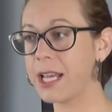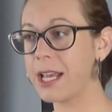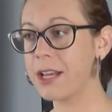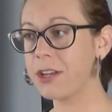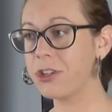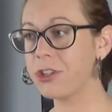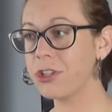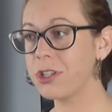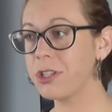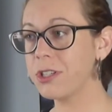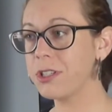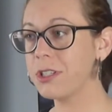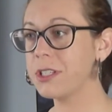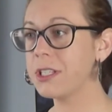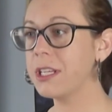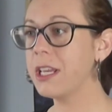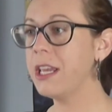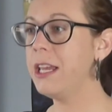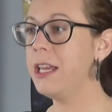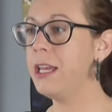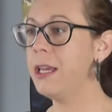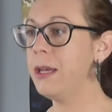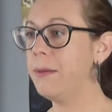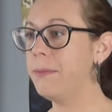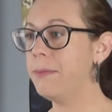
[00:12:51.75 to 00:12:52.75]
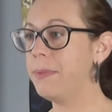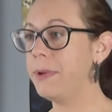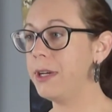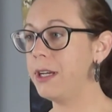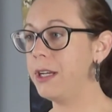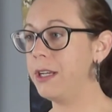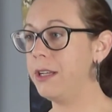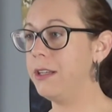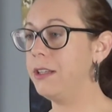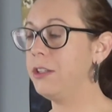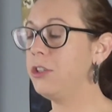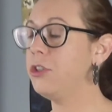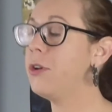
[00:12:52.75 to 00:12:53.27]
actions,
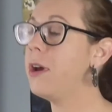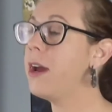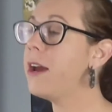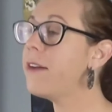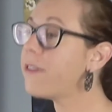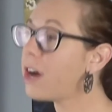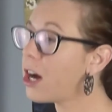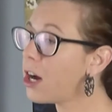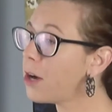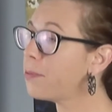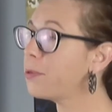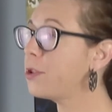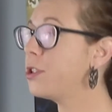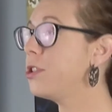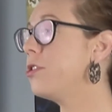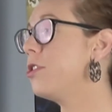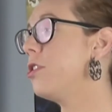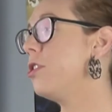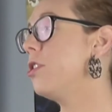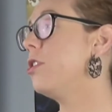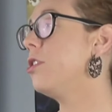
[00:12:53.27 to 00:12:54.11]
but you have options.